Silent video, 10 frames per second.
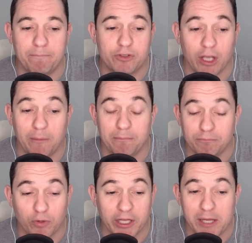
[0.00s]
Some
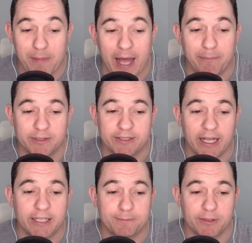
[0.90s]
really bad
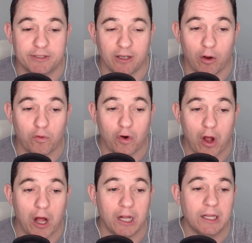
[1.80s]
mistakes, but
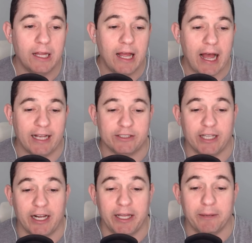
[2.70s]
overall, I just
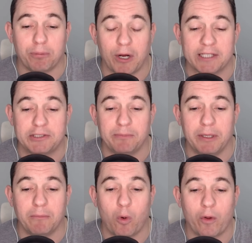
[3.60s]
thought he impressed
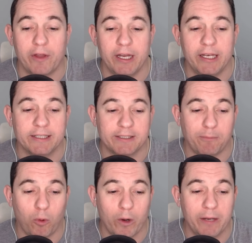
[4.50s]
me more than he
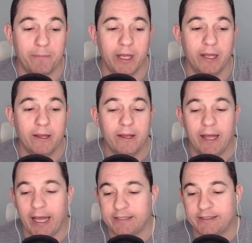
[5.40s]
disappointed me.
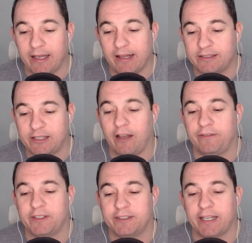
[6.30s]
It's tough
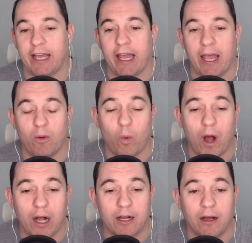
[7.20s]
to say, hey,
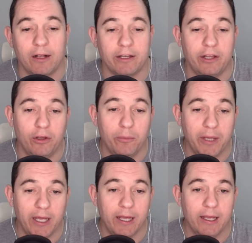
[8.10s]
walk on
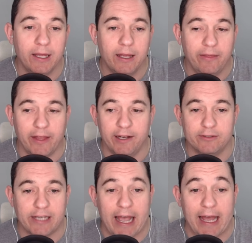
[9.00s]
QB that
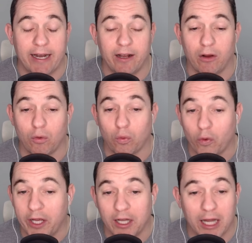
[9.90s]
has had a
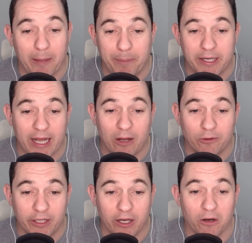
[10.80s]
real up and
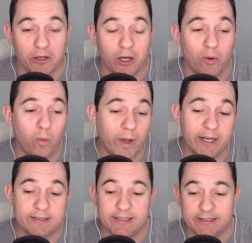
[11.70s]
down year, go win
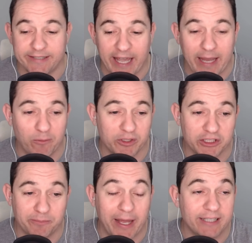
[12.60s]
us this game, which
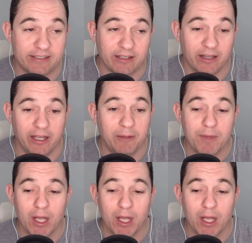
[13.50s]
is basically